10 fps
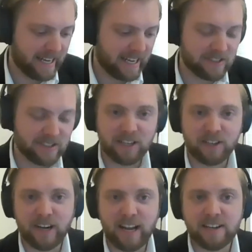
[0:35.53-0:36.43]
and
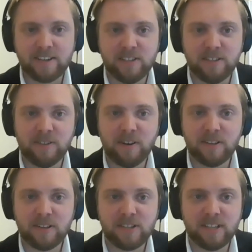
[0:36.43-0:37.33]
seen her in action, you'll
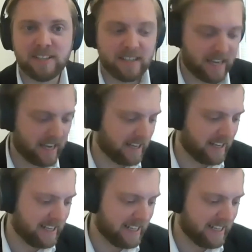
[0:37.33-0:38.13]
know that she is a